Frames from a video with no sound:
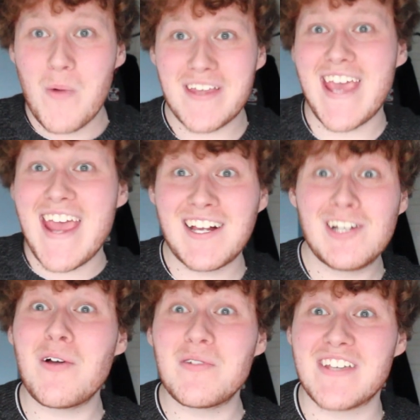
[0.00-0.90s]
We're getting
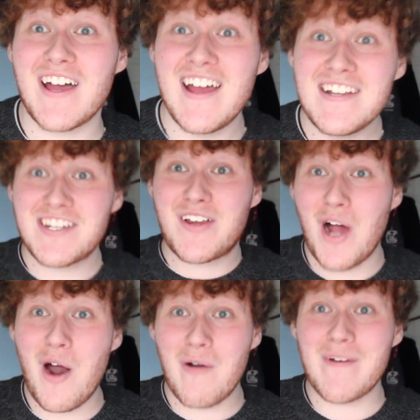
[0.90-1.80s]
closer to
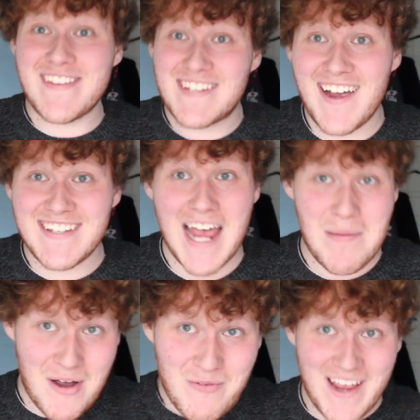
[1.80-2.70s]
Goro and Saitama